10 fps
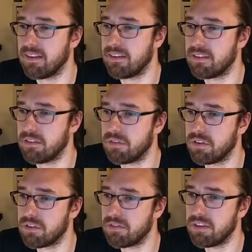That's the
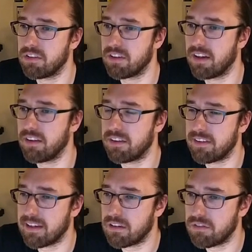first feature, and the
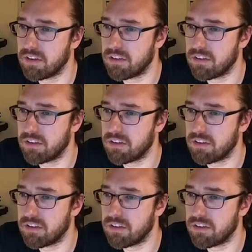second